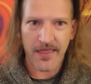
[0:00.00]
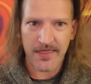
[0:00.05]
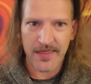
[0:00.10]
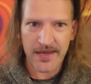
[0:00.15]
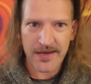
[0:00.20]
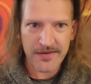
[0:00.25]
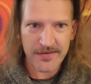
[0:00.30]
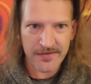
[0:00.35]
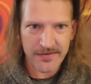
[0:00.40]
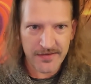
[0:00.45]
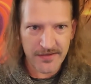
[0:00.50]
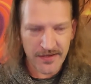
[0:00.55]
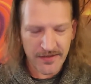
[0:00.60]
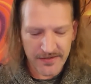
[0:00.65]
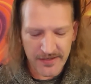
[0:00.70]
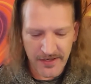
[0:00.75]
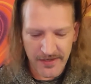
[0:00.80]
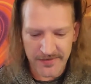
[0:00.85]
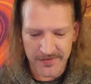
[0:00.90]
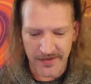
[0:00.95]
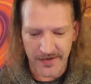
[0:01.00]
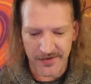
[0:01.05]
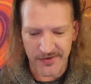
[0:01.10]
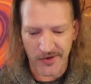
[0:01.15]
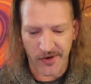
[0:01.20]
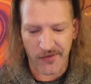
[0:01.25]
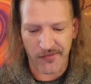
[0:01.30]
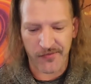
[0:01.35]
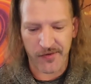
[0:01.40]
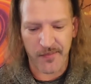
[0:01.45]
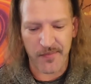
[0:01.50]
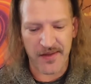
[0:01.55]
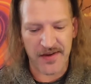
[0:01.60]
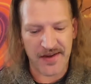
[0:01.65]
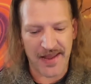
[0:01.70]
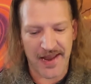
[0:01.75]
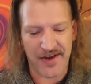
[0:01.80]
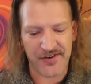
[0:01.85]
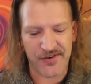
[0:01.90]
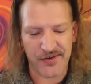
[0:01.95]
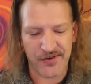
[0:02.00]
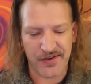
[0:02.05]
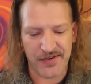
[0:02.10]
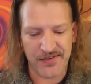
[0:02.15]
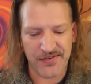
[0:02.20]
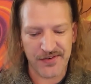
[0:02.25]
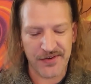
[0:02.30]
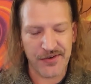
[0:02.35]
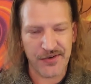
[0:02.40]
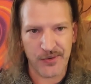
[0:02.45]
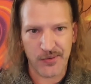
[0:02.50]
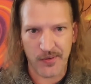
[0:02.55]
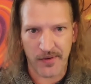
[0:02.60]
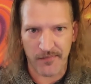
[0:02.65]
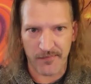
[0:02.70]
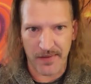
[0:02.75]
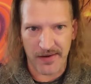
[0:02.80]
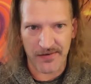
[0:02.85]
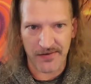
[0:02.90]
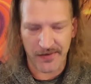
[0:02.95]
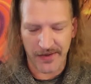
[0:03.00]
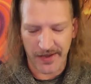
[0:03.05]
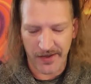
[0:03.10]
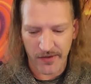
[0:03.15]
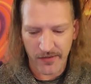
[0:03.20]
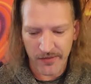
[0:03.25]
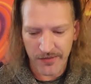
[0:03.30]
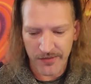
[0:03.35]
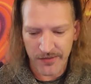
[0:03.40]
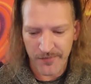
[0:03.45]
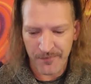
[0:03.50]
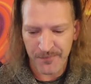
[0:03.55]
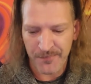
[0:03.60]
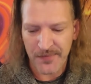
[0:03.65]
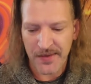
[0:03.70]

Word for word: These statistics are from the National Institute of Mental Health